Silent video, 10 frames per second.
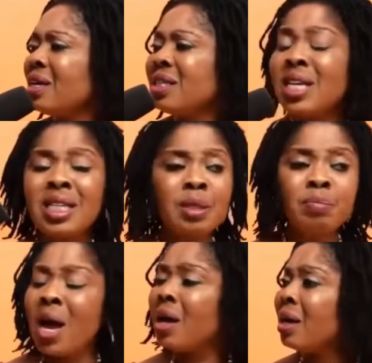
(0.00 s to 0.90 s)
This
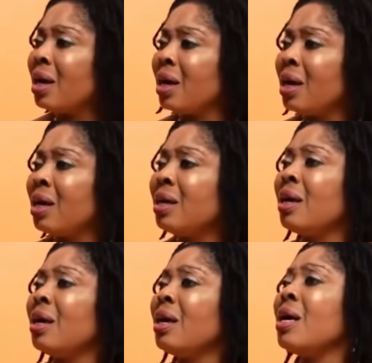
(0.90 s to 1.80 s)
man ran to him,
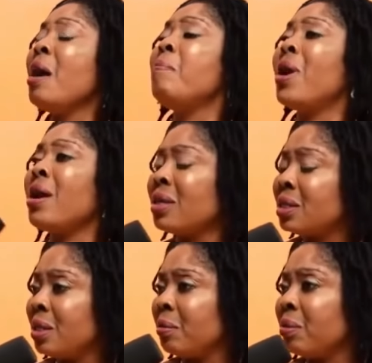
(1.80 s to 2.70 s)
embarrassed
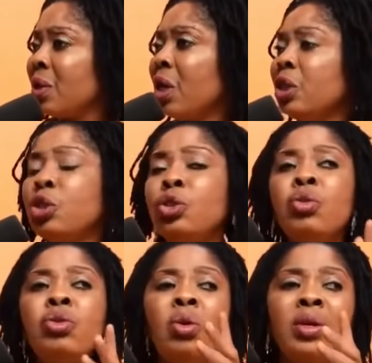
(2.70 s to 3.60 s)
him. Do
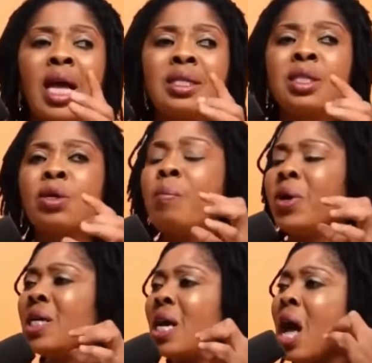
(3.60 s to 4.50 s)
you know that
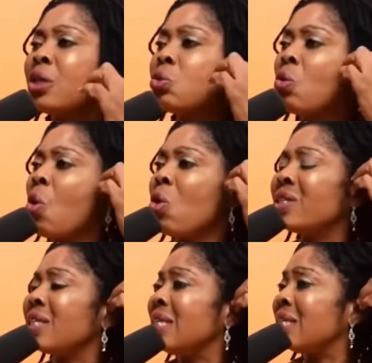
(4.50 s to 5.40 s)
somebody had to
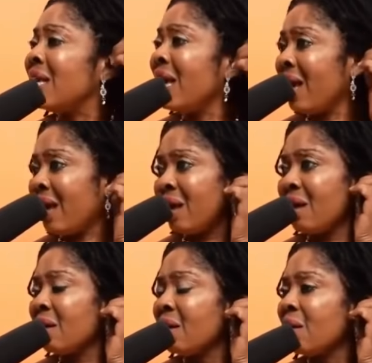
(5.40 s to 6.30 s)
cut his hair?
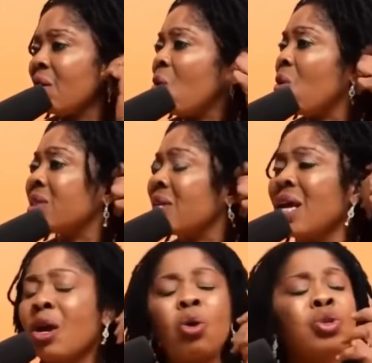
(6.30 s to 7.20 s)

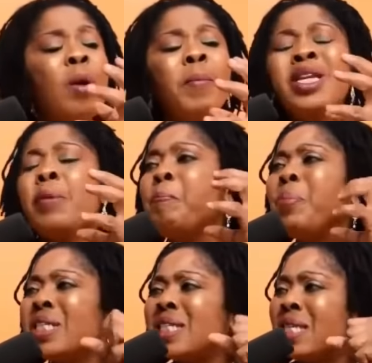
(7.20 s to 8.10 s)
Somebody
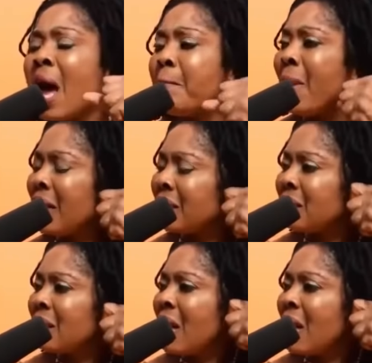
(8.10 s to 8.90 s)
beat that man